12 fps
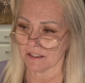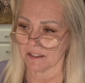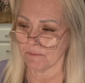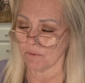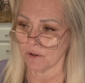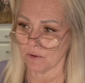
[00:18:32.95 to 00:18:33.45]

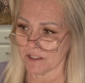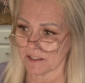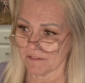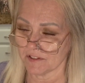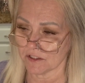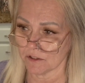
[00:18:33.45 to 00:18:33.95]
And we always
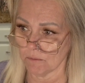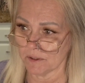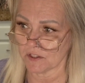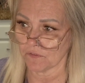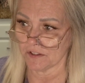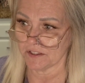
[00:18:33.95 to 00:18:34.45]
have so
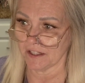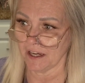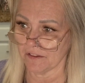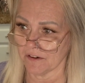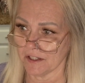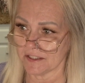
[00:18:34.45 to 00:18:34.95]
much fun
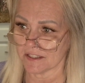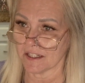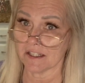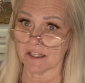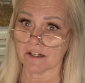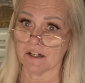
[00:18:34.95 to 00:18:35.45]
together. And it's the
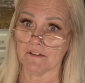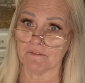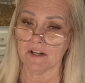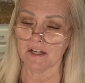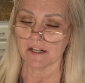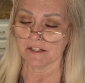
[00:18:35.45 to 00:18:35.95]
kickoff
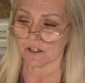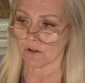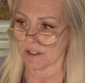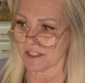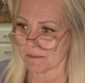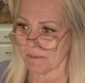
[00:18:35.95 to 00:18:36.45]
to
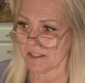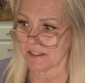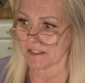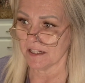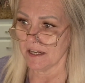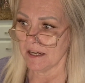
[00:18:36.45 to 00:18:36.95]

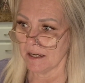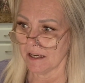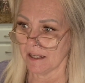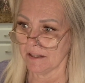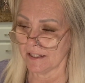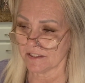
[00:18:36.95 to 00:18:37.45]
Christmas.
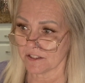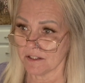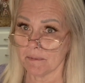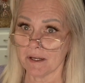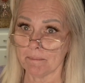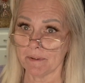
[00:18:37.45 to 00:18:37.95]
And that's going
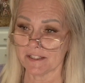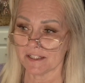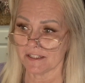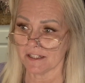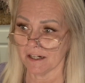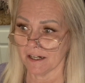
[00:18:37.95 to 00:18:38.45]
to be a
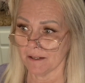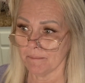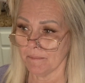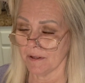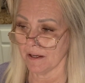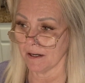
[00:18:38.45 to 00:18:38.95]
busy time